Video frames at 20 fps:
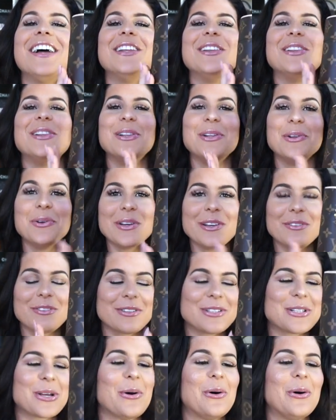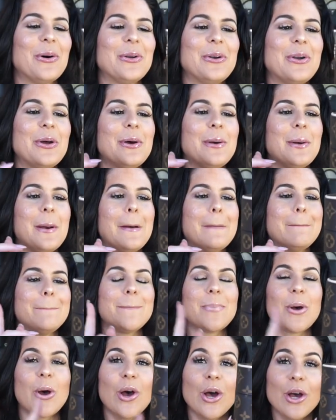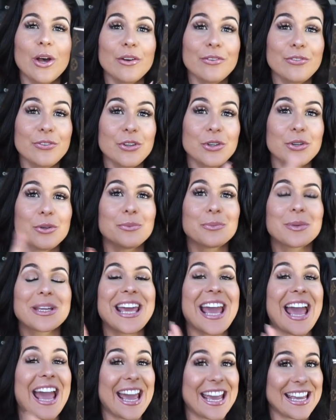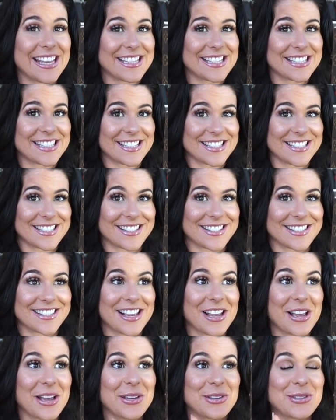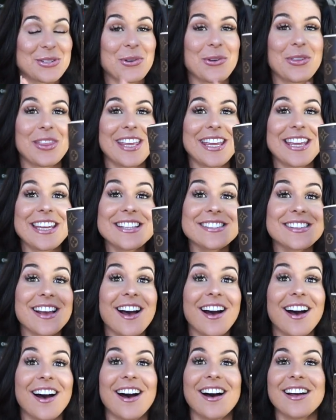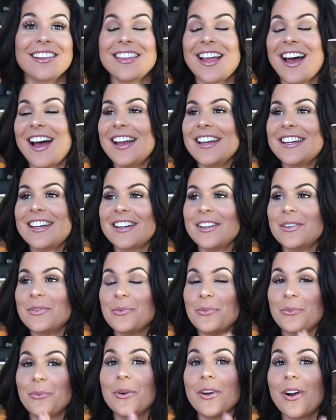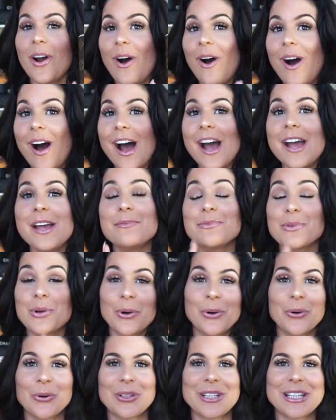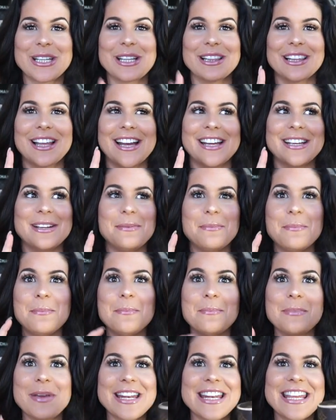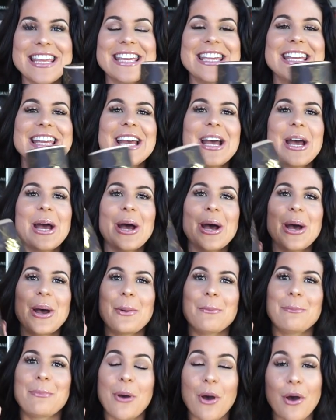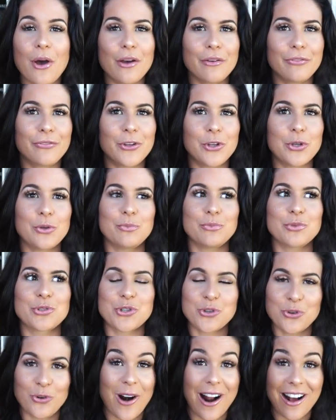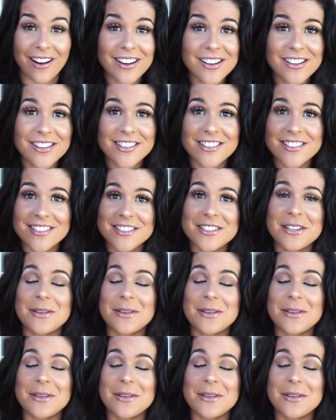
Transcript: Louis Vuitton perfume cases. So these are like what I am calling like mini perfume trunks.